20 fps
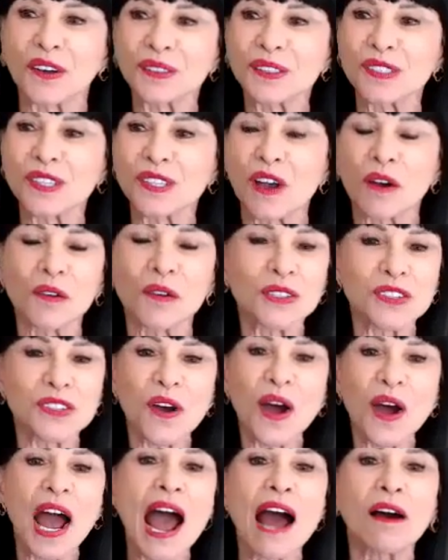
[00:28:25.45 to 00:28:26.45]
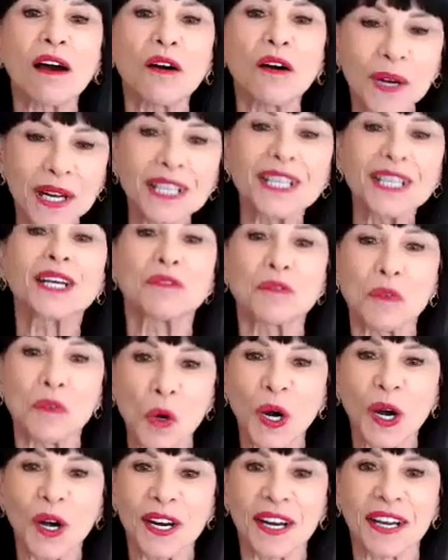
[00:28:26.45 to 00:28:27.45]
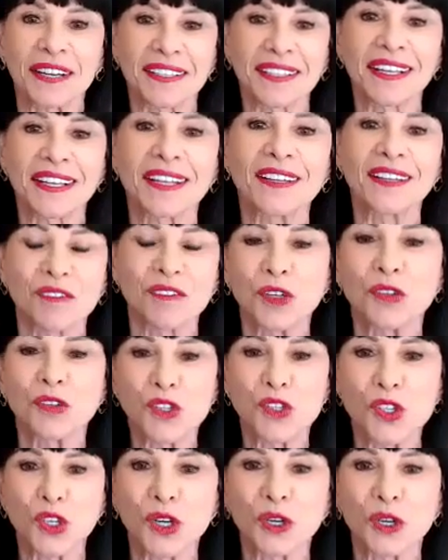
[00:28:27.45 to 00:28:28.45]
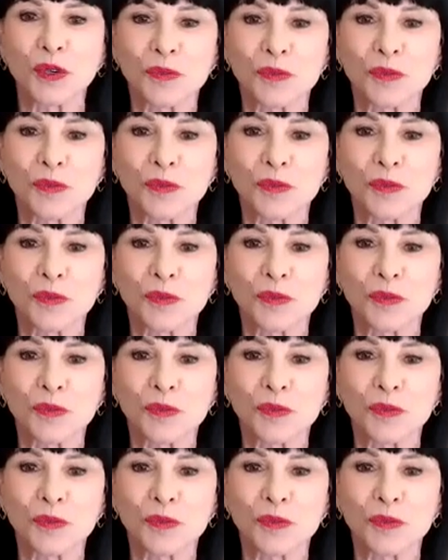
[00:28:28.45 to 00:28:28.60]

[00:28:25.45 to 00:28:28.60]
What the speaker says: So how will it work in the future?